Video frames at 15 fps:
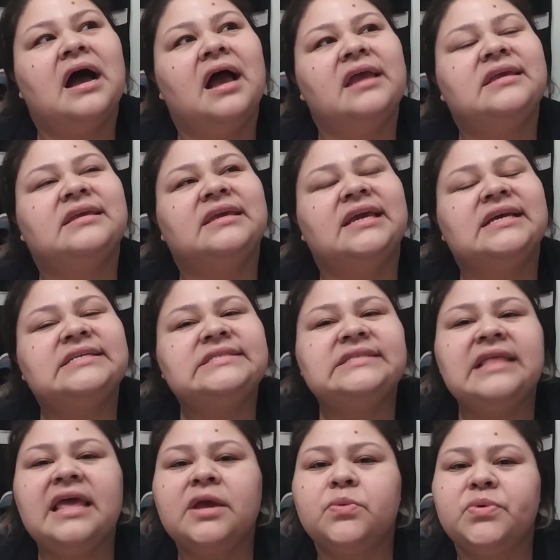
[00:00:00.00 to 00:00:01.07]
I
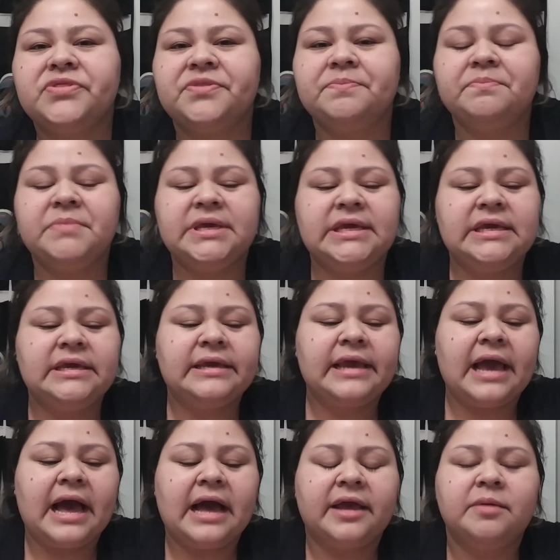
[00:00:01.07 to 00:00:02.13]
guess like with
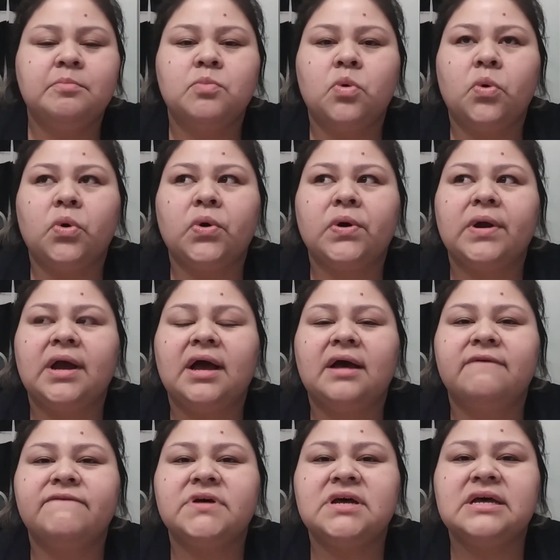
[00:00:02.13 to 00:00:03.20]
me, I'm more
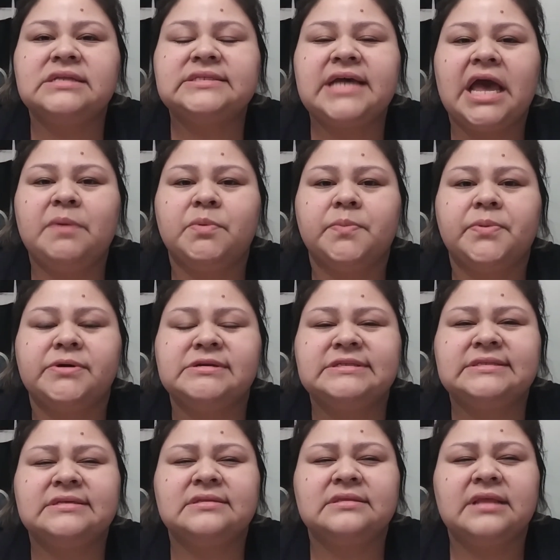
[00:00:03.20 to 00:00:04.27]
of a type of
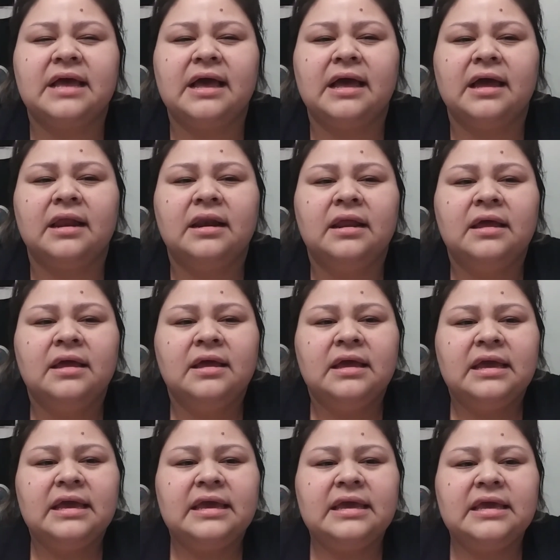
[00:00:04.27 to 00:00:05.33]
person that
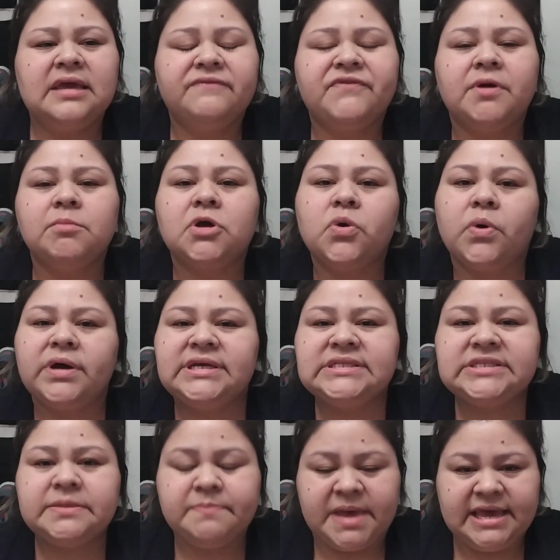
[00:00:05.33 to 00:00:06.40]
if I'm
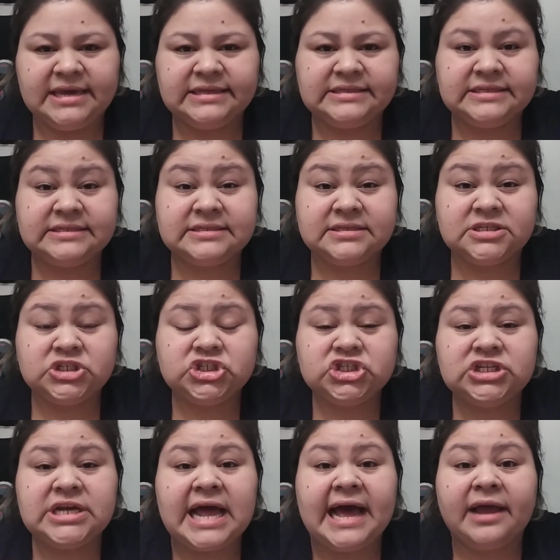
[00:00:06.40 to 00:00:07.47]
going to make a
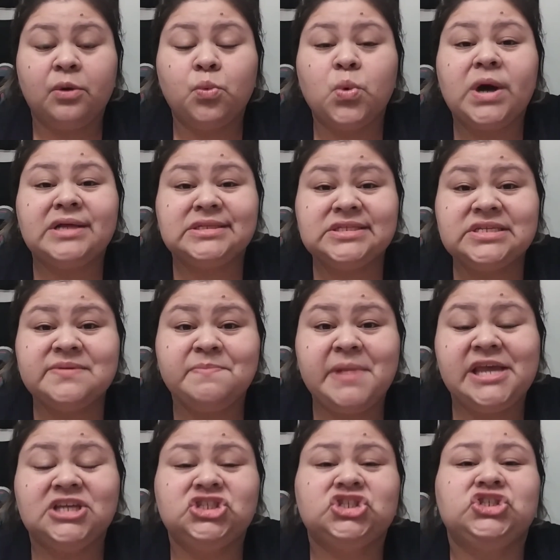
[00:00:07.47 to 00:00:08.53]
decision, I want to
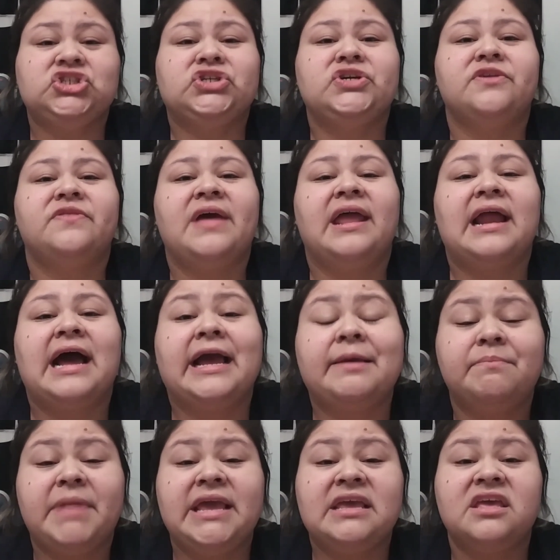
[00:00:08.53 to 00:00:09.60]
make sure that
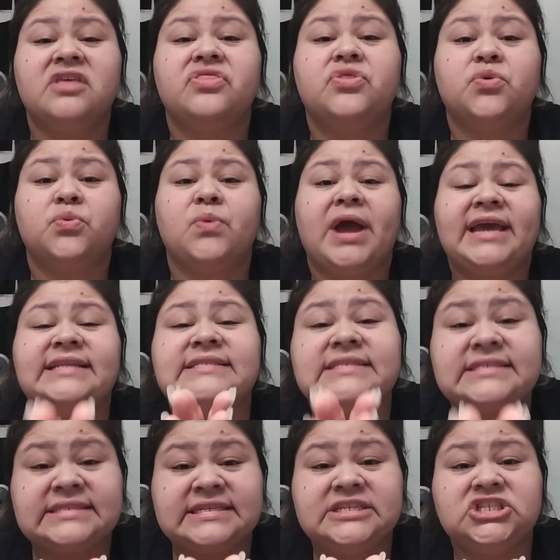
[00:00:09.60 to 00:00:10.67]
I'm making the right
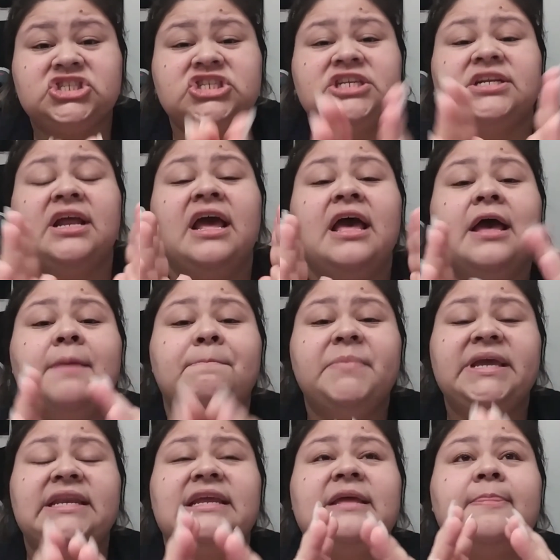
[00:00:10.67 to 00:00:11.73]
decision,
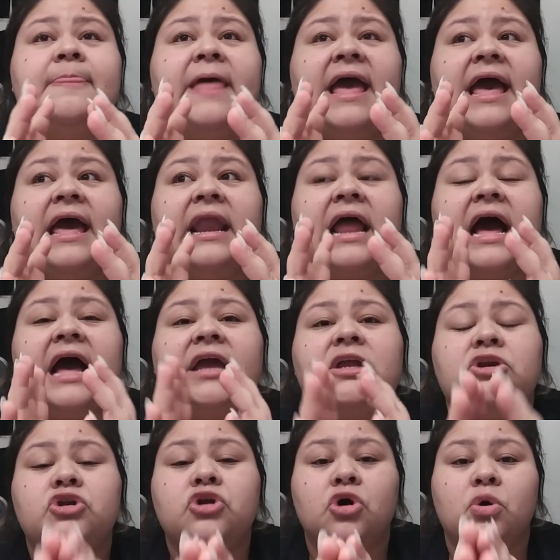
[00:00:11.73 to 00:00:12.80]
meaning that
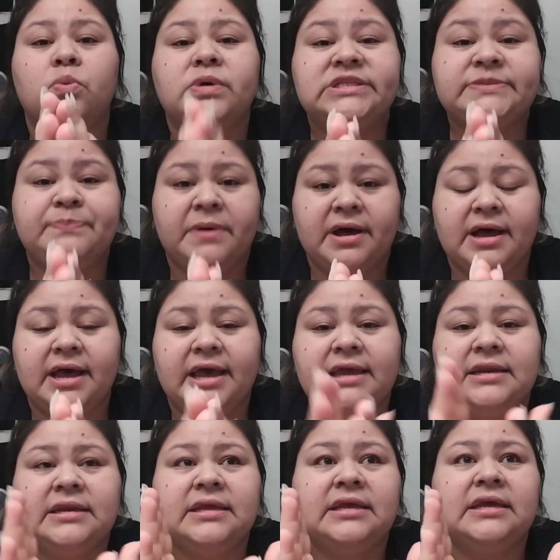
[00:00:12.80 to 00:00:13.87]
I know what's
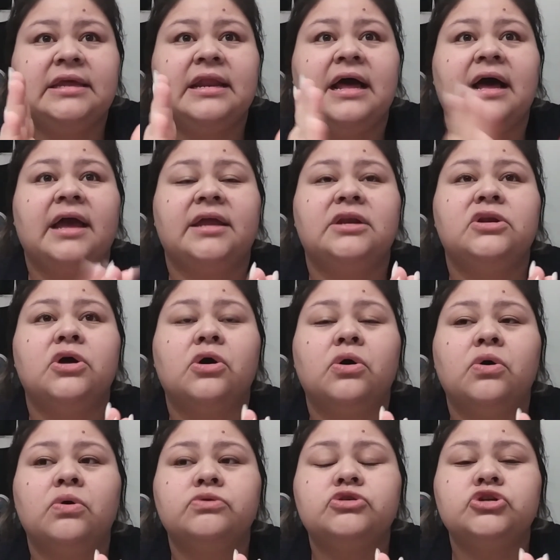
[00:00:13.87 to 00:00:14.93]
behind it. I
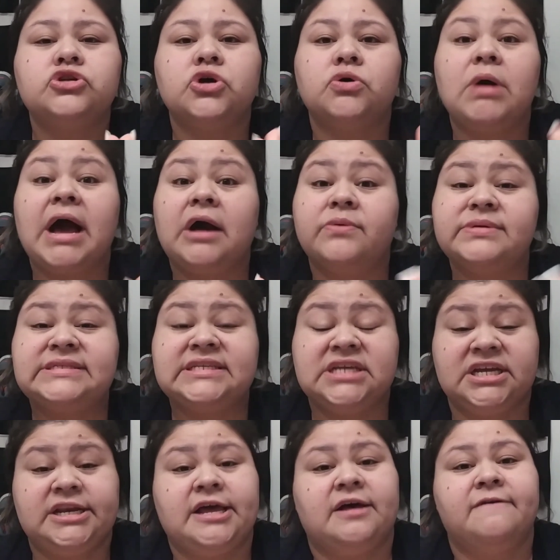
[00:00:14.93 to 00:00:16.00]
know, how is it
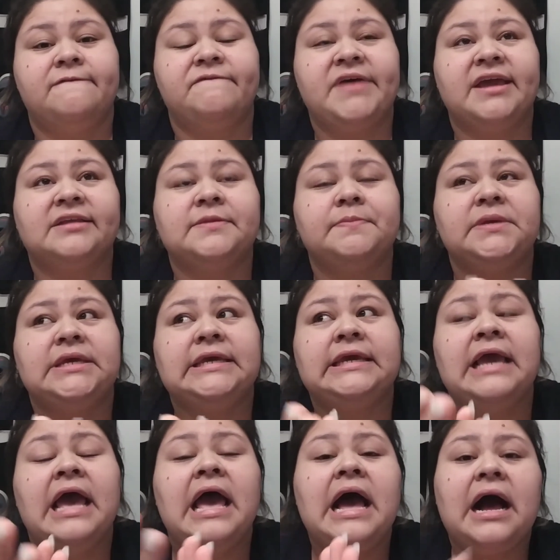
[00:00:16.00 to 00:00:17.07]
going to affect
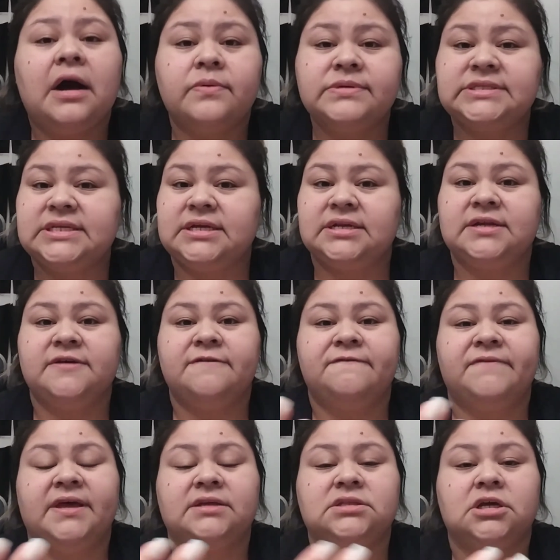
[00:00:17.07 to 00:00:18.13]
me? How is it going to
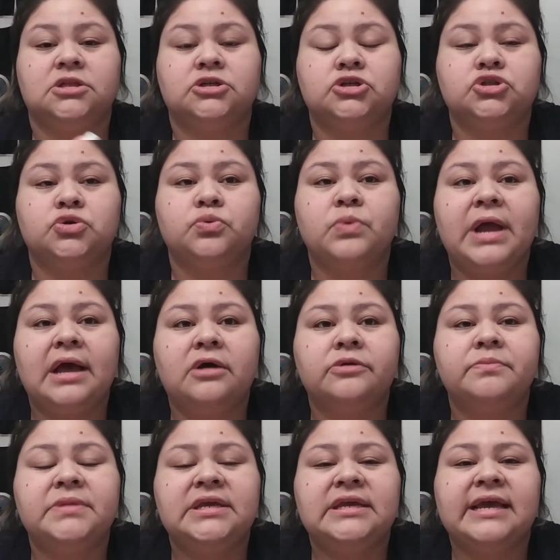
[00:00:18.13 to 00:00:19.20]
affect others
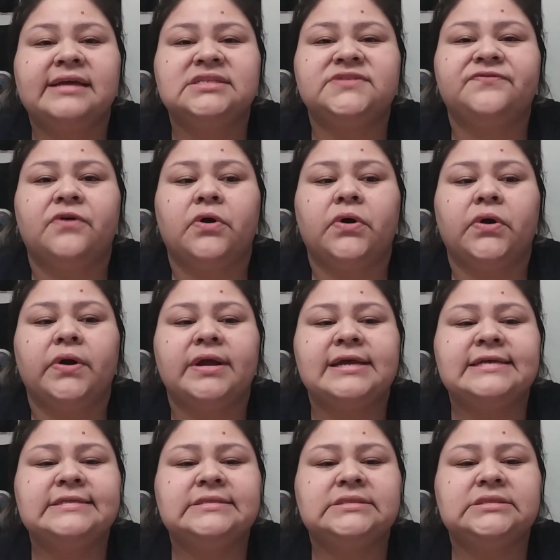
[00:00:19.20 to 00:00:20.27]
around me as far
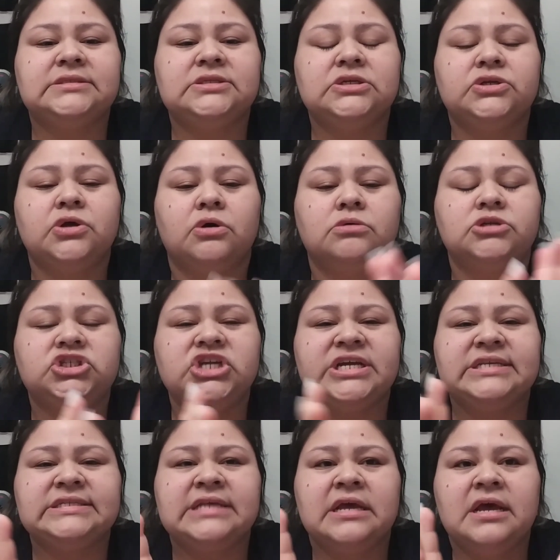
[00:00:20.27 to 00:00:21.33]
as,
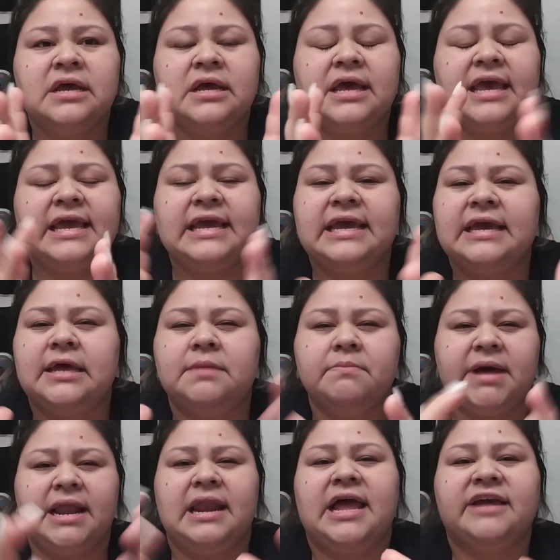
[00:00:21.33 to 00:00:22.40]
just
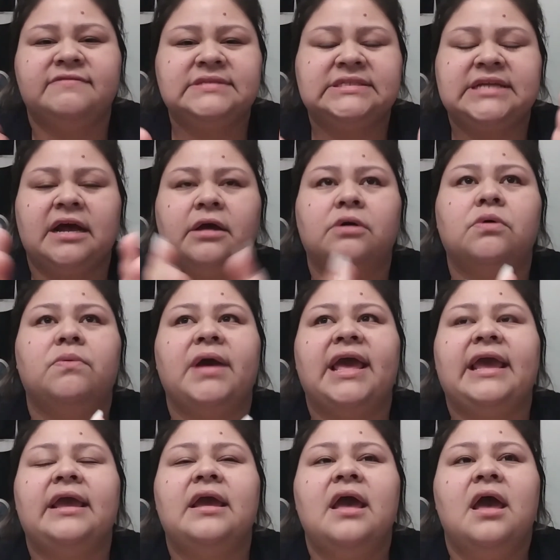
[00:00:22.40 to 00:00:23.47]
in my lifestyle
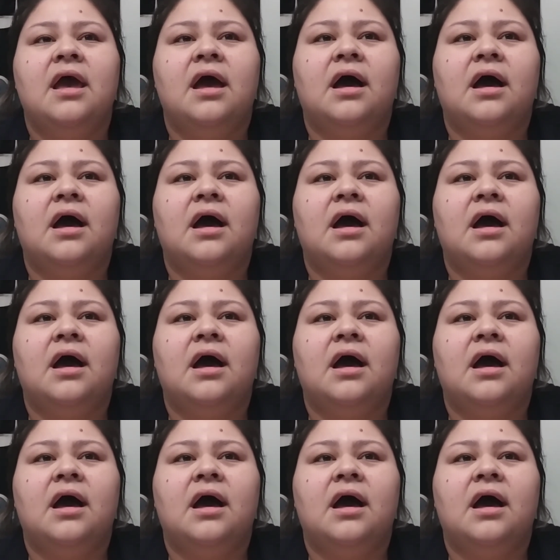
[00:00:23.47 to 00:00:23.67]
way.